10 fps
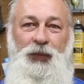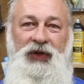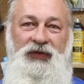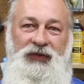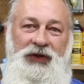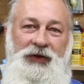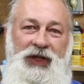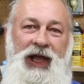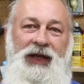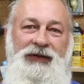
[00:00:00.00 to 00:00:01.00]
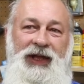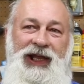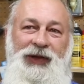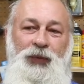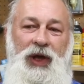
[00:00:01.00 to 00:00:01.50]
We used to go to Canton
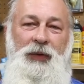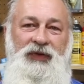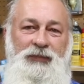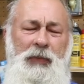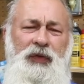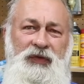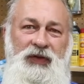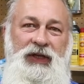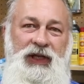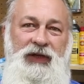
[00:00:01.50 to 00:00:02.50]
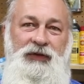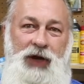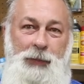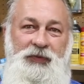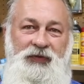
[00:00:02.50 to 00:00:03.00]
Lake, and we always mostly did
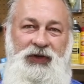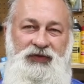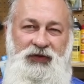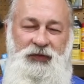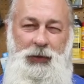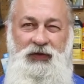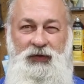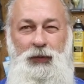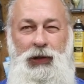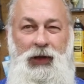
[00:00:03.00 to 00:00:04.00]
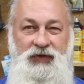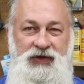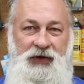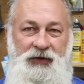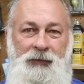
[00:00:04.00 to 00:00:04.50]
crappie fishing, especially when I was
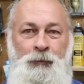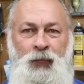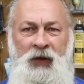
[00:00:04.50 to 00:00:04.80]
younger.